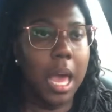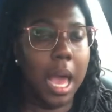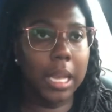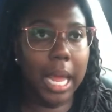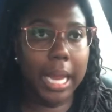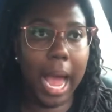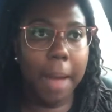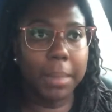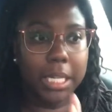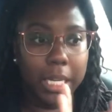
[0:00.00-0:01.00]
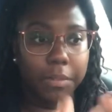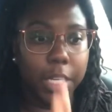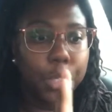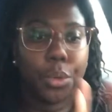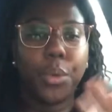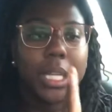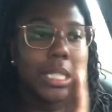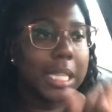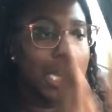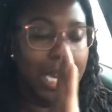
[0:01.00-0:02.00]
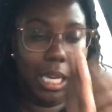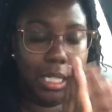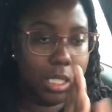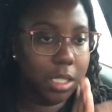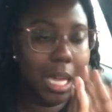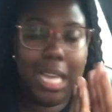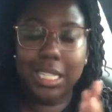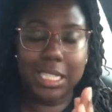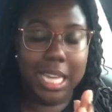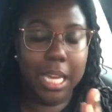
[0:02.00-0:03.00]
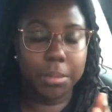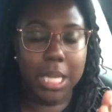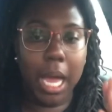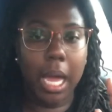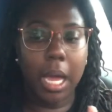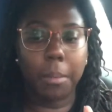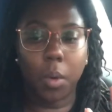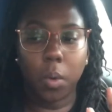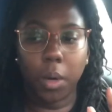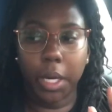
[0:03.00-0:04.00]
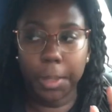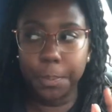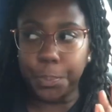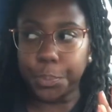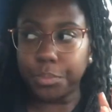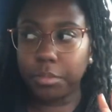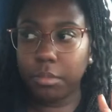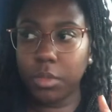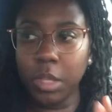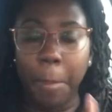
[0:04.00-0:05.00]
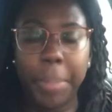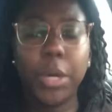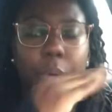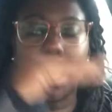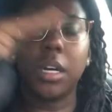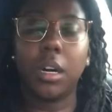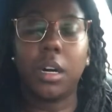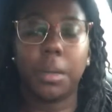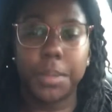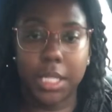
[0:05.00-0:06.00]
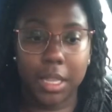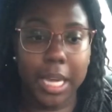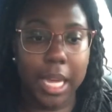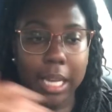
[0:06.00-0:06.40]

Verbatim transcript: Like I believe in doing things at the same time or building up to that.